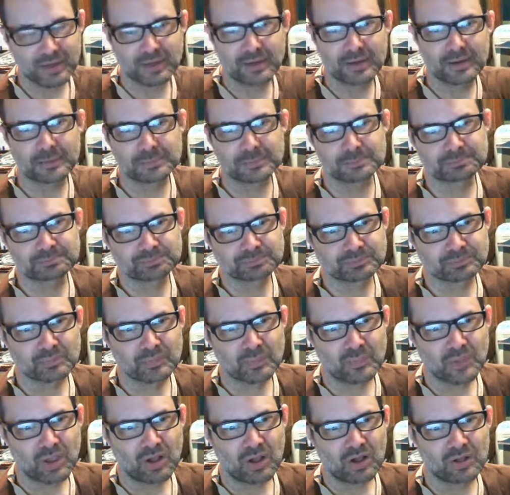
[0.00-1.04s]
um,
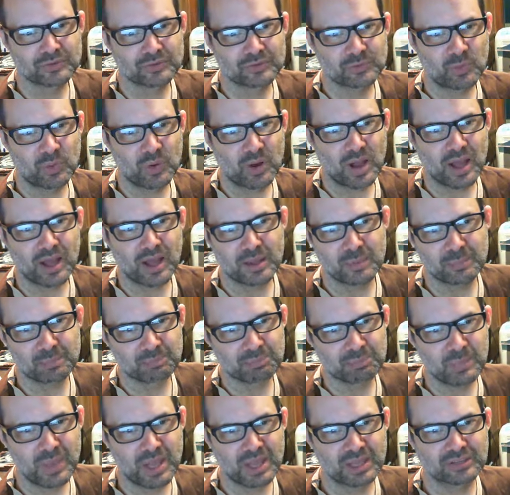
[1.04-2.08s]
also I
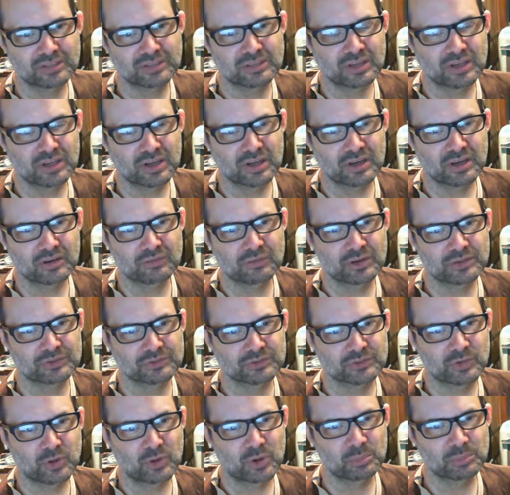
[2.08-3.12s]
met uh,
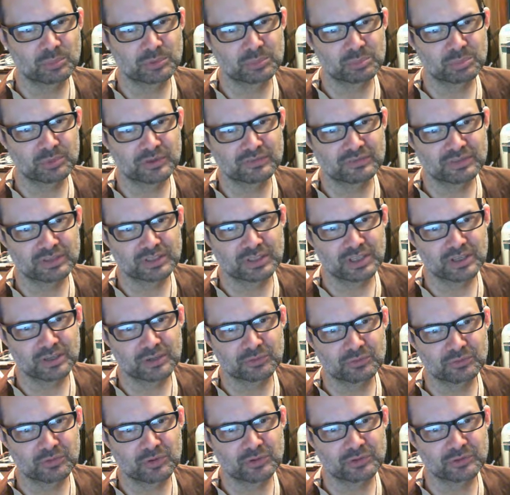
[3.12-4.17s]
Roger Coleman briefly on
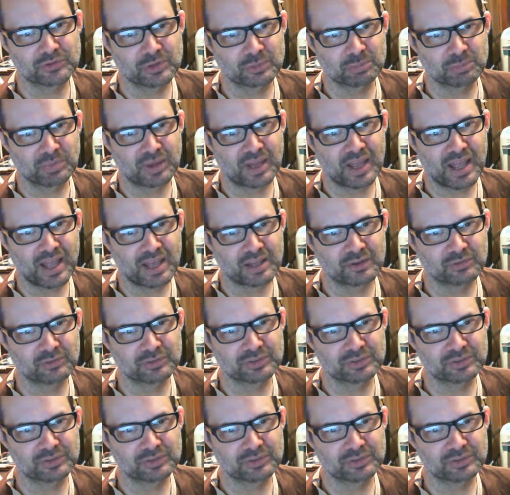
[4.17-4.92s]
a road trip I had